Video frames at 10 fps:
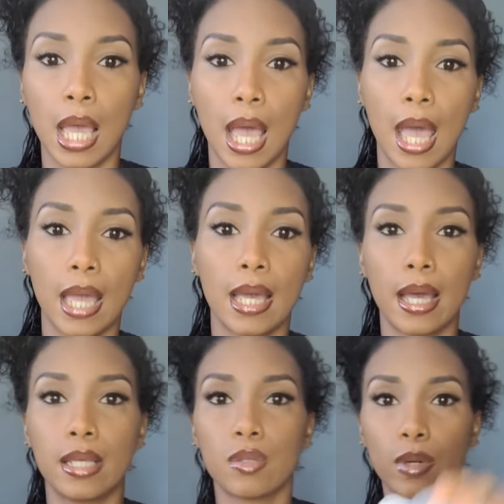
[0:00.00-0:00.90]
Hi
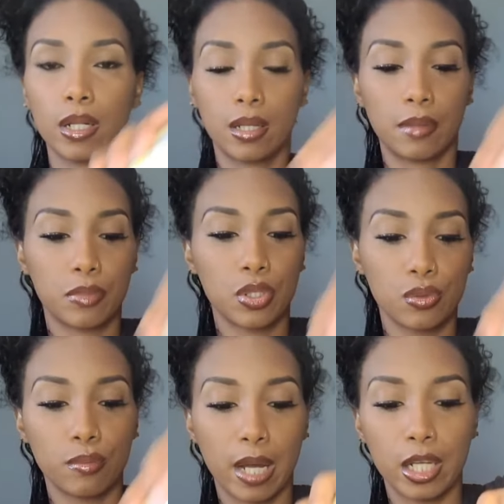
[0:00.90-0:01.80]
guys, welcome to
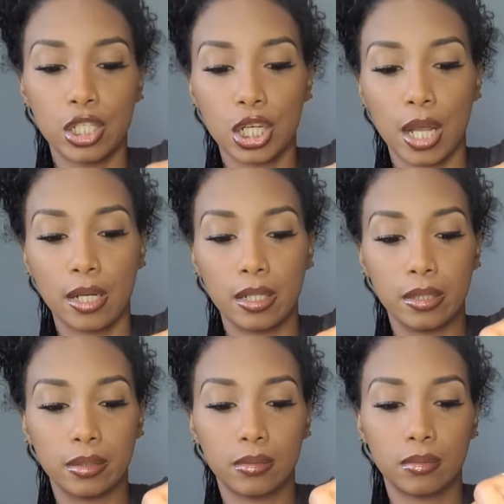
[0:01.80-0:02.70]
my
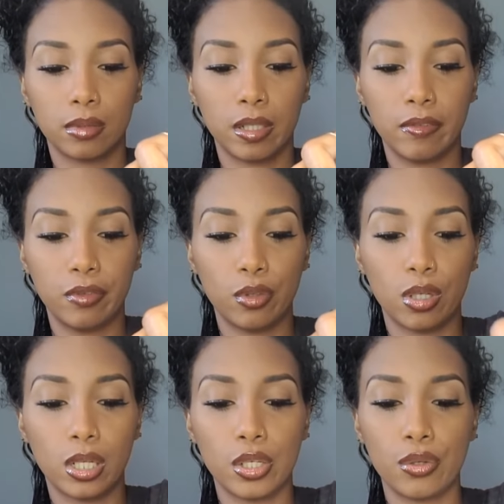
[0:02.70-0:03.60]
channel. If you all
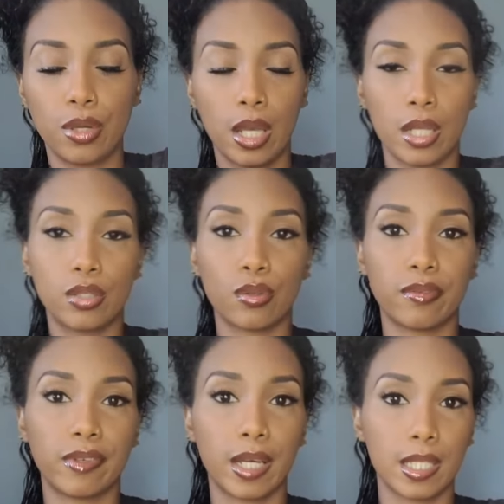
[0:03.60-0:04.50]
are new here, don't
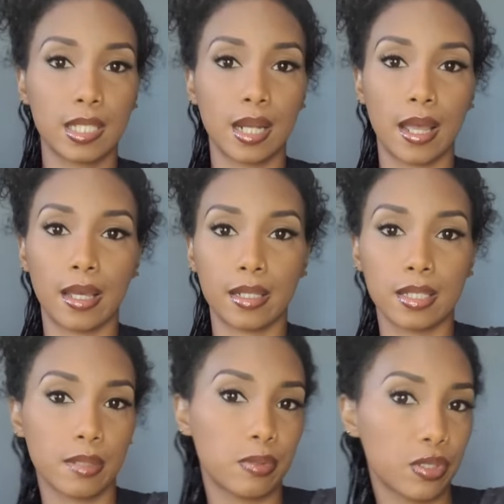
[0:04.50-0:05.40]
forget to like and
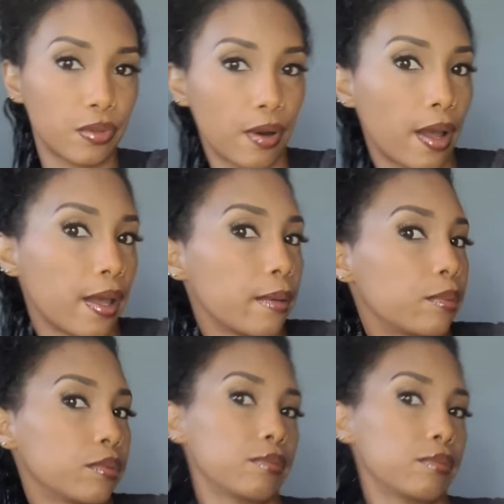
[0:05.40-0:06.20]
subscribe.